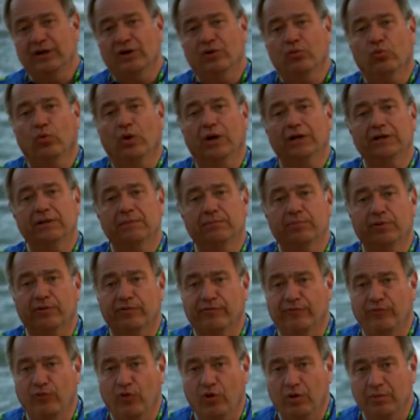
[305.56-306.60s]
what
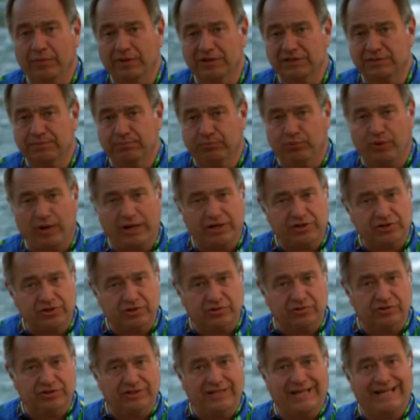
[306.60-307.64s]
performance
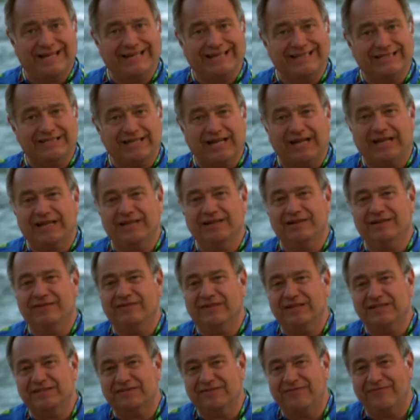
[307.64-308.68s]
pressures that executive
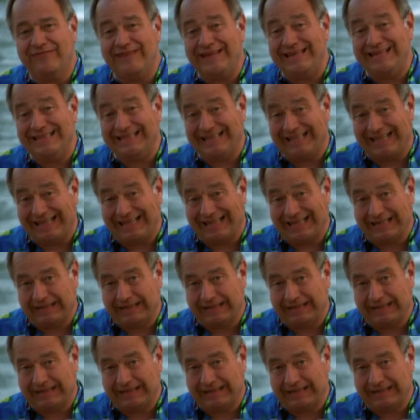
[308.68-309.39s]
is feeling.